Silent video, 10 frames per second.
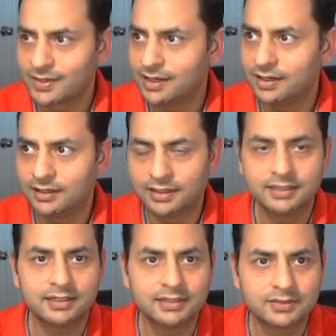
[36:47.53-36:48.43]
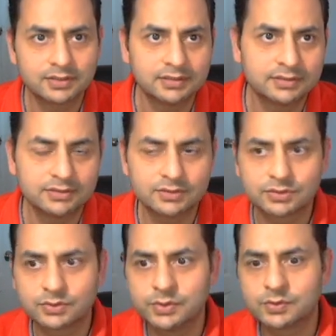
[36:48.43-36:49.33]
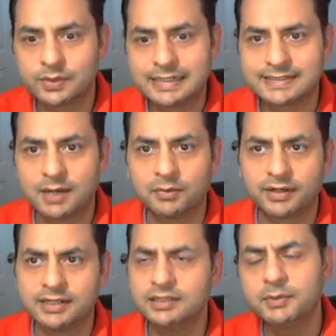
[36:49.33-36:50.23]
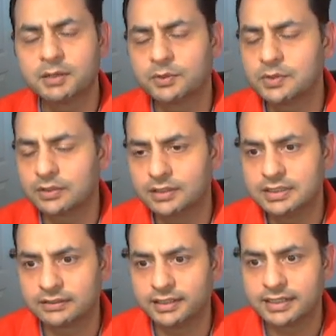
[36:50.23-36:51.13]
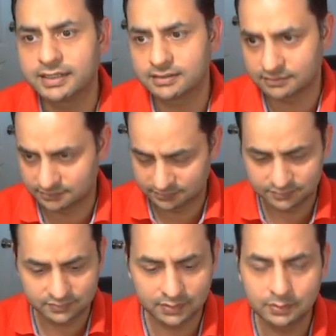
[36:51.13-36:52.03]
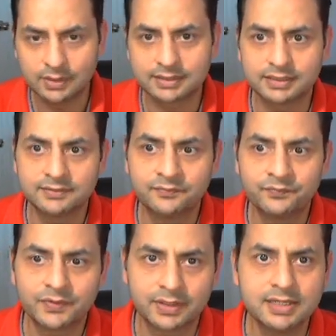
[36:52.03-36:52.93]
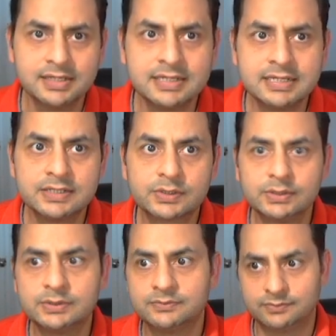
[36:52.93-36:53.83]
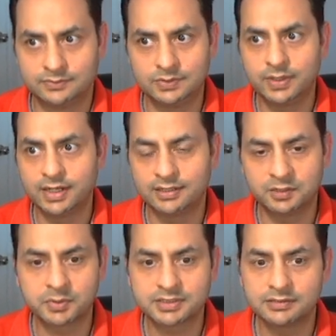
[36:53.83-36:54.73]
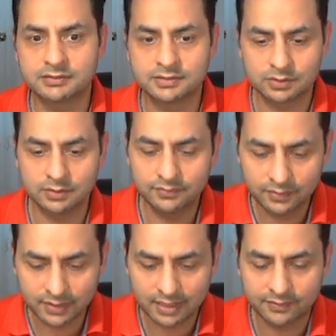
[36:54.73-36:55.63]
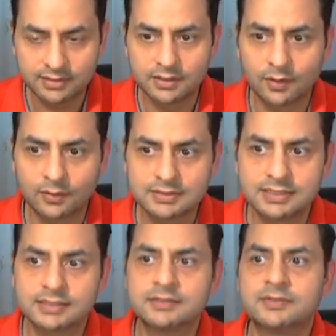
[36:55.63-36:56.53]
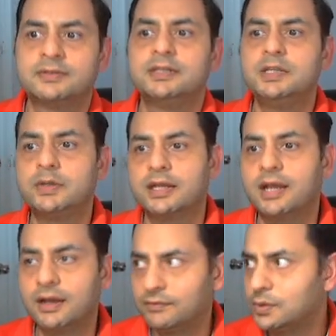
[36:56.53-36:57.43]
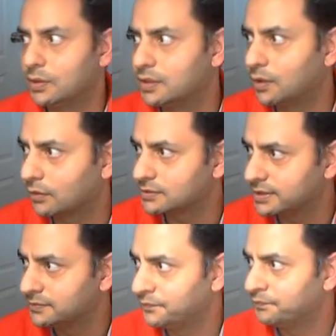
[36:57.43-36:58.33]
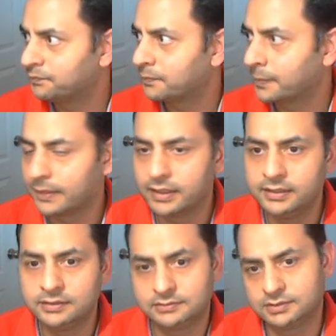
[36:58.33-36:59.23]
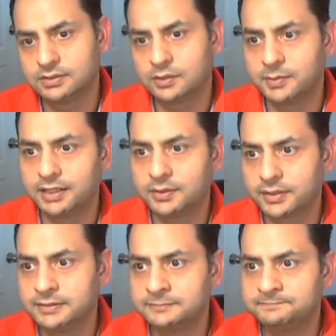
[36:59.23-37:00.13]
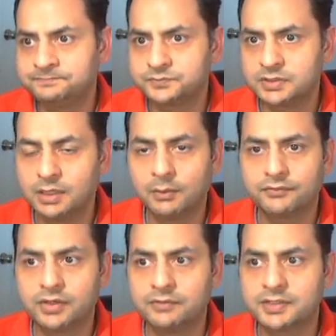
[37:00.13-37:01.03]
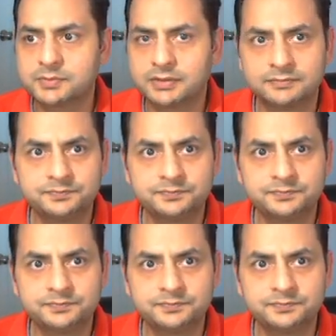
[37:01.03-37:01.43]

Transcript: I'll show you some example, right? Depend upon your country, right? And do nothing. Okay, so you get 100%. So if you have $100 there, then you can have $200, right? And it's not bad. Okay, double of your investment.